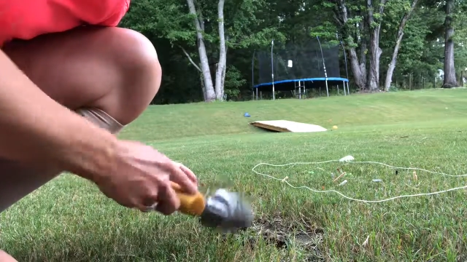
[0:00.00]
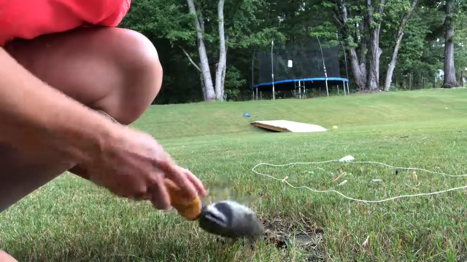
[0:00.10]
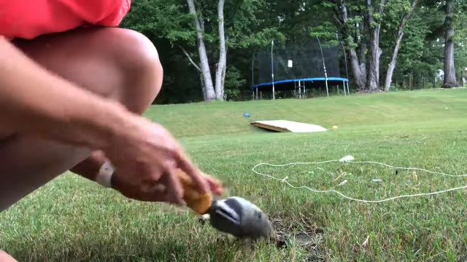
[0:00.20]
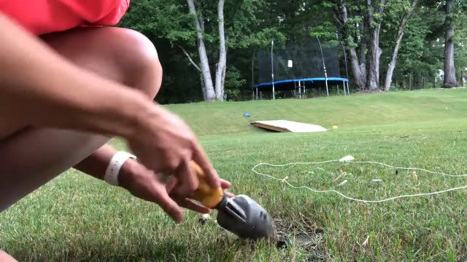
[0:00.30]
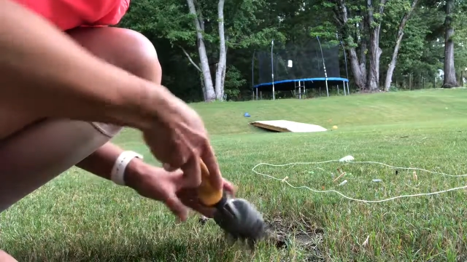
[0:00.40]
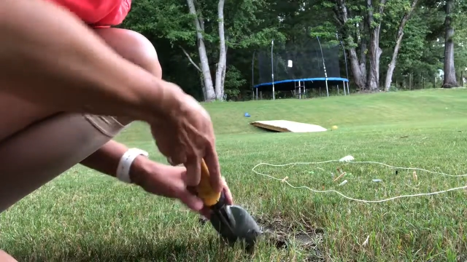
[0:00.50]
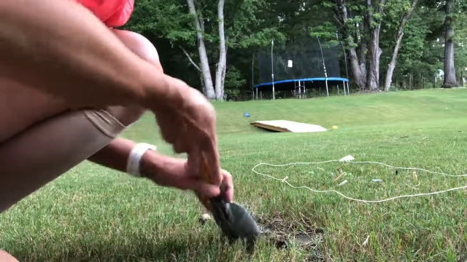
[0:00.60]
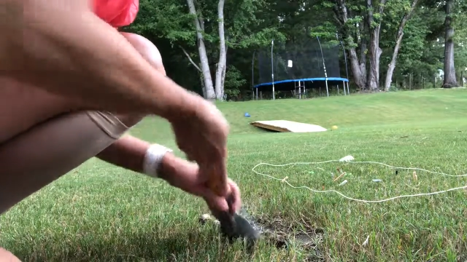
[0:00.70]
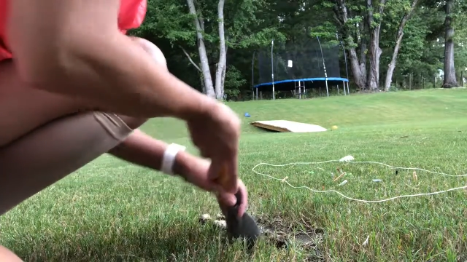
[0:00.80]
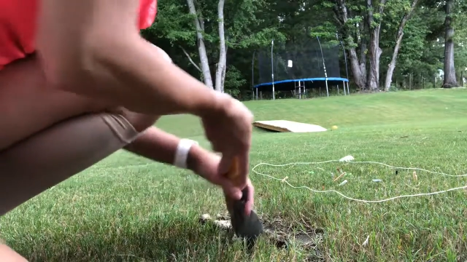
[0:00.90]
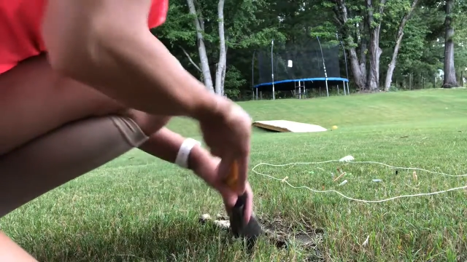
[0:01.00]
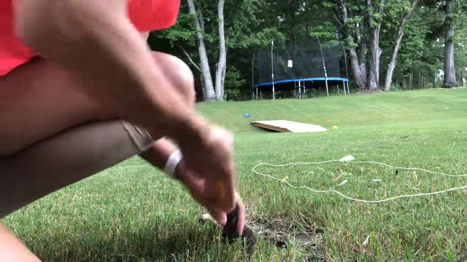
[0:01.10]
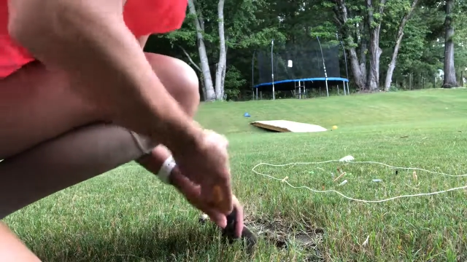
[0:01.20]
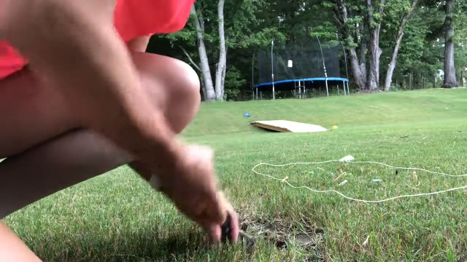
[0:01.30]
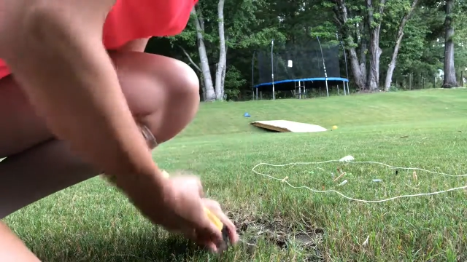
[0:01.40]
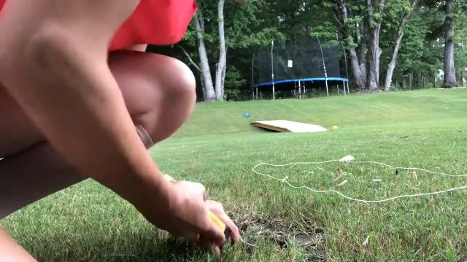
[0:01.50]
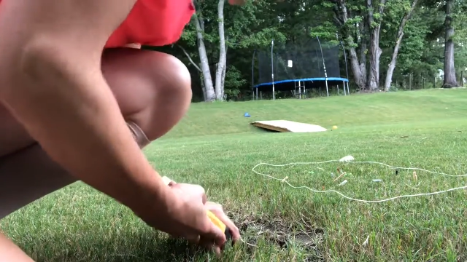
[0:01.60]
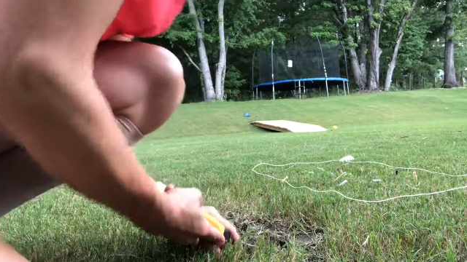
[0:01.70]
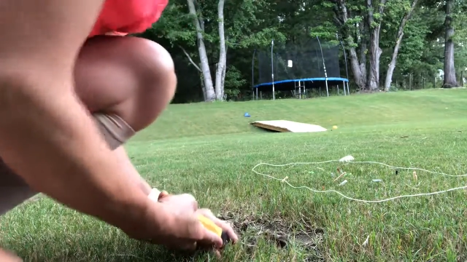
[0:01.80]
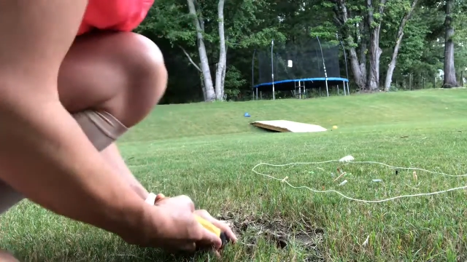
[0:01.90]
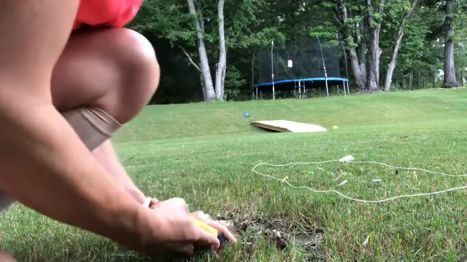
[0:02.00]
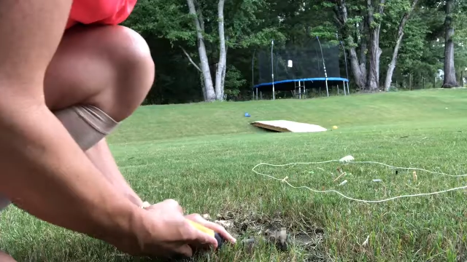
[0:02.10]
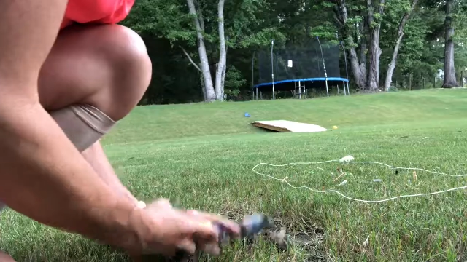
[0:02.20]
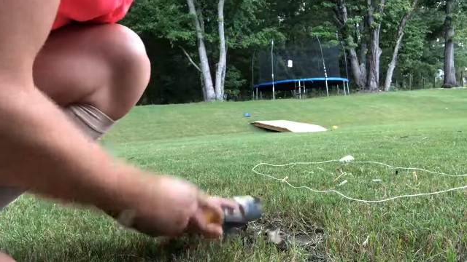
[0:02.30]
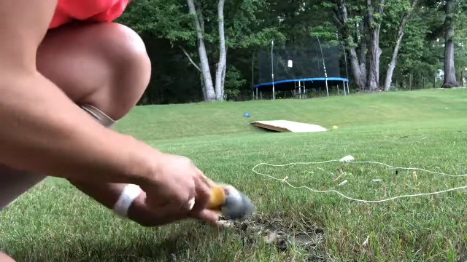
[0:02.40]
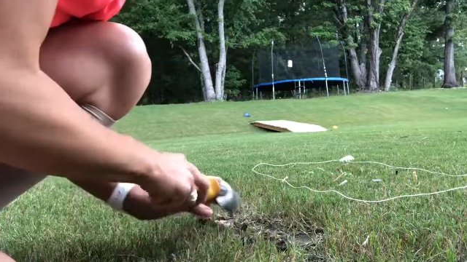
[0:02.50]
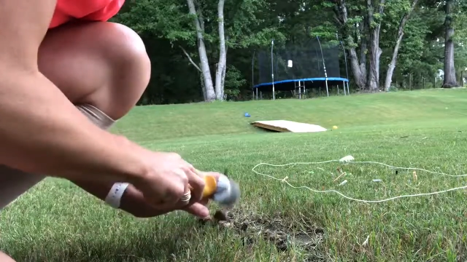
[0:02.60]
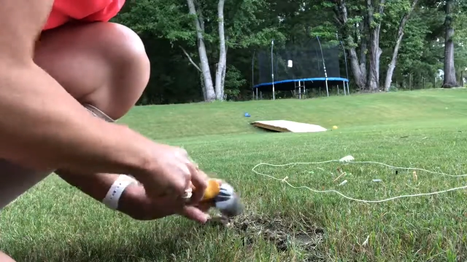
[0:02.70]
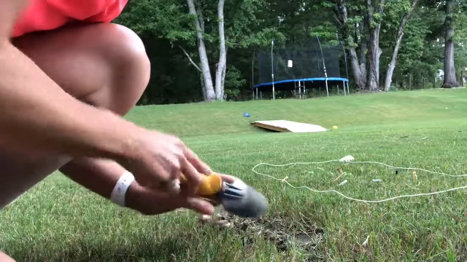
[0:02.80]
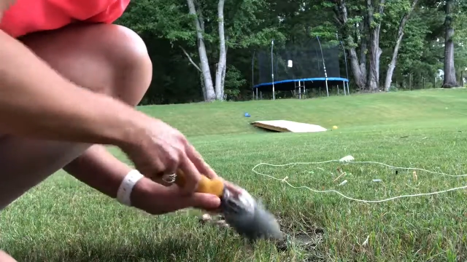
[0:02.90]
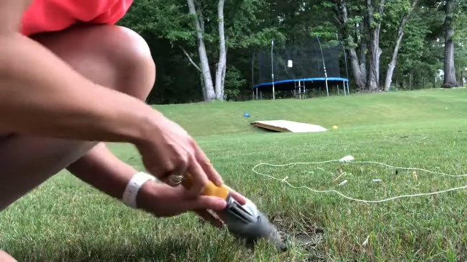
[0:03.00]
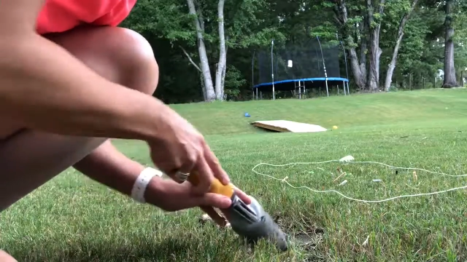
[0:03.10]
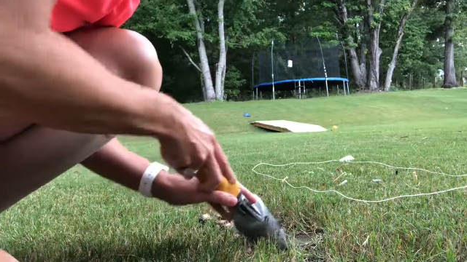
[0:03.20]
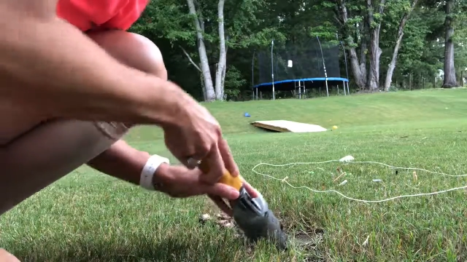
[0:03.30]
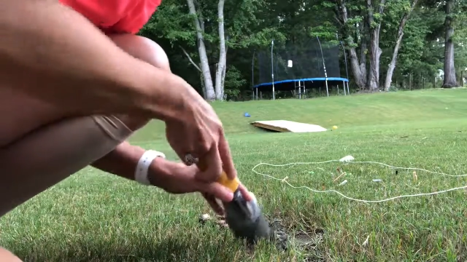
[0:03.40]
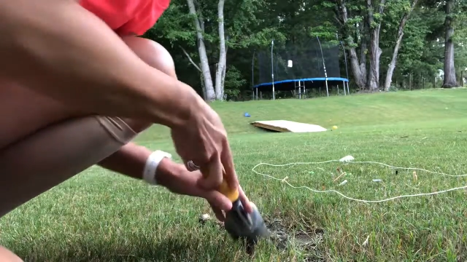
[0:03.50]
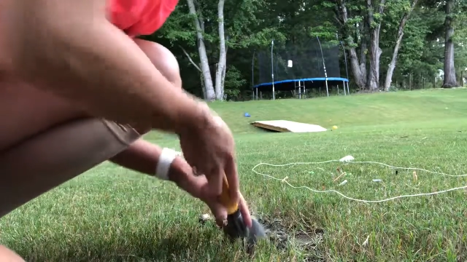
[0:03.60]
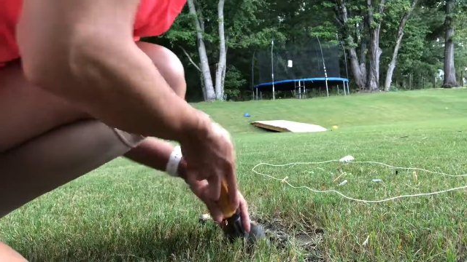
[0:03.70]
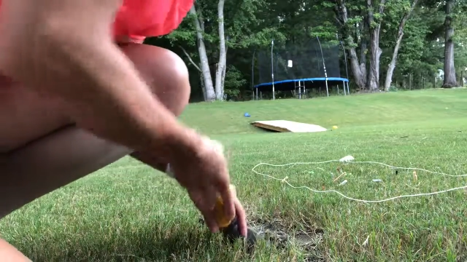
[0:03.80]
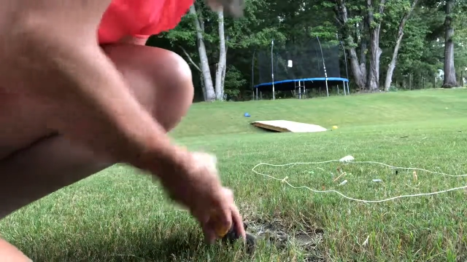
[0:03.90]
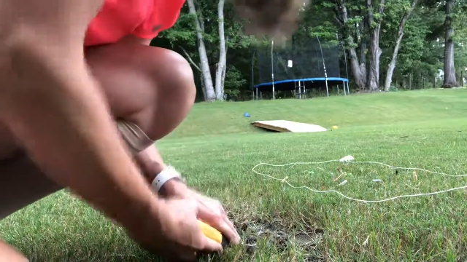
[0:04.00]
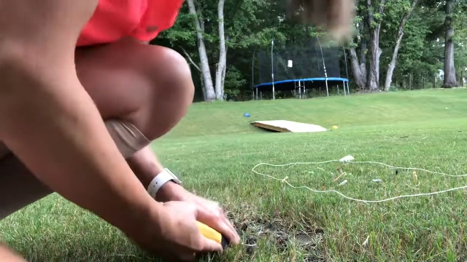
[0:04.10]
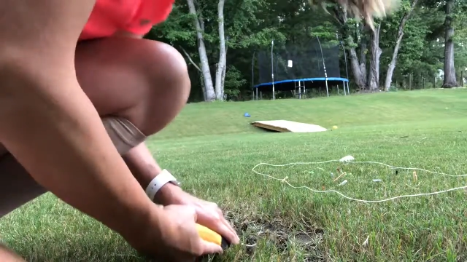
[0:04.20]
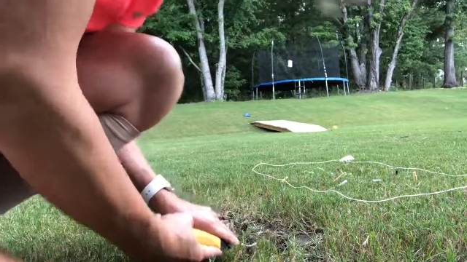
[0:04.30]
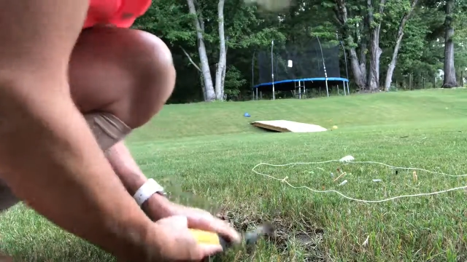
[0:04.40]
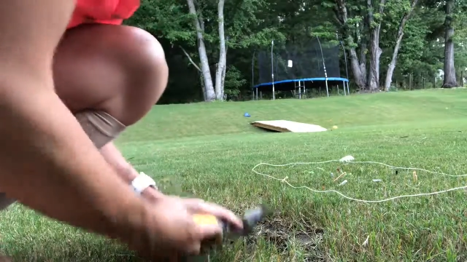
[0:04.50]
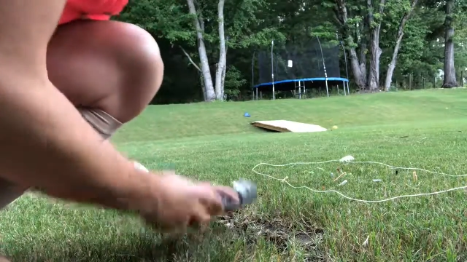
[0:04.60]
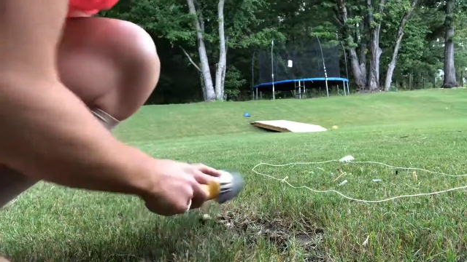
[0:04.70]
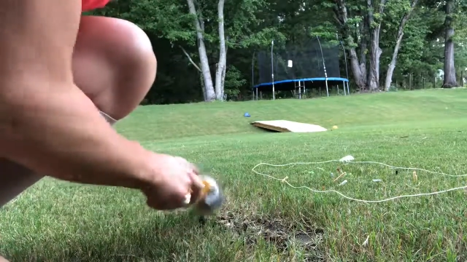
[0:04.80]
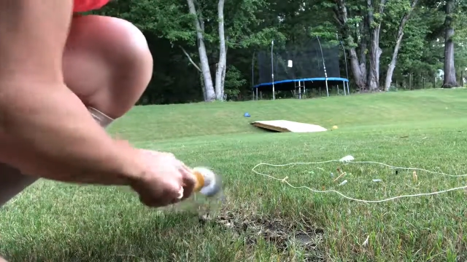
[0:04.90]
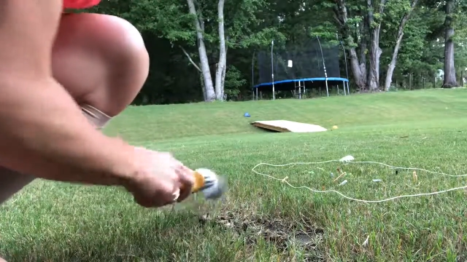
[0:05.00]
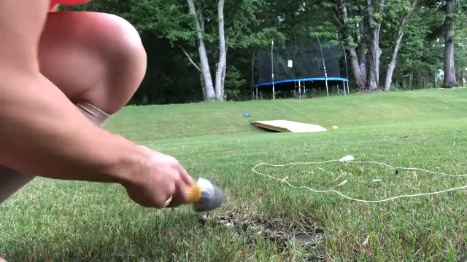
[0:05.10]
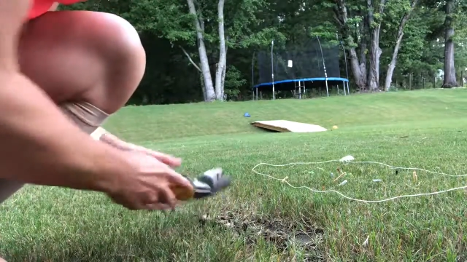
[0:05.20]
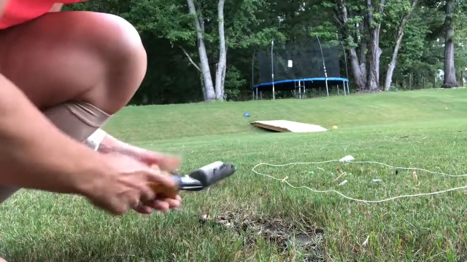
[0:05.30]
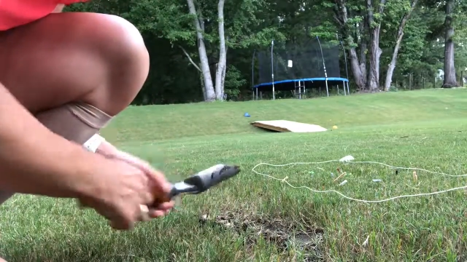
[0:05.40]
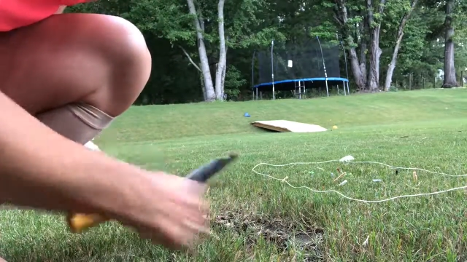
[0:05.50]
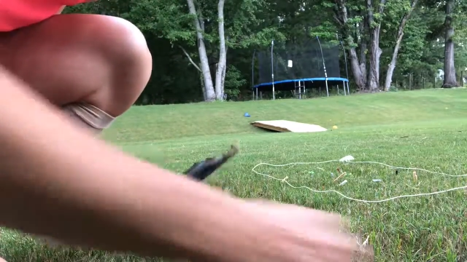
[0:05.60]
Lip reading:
[unreadable: no face in view]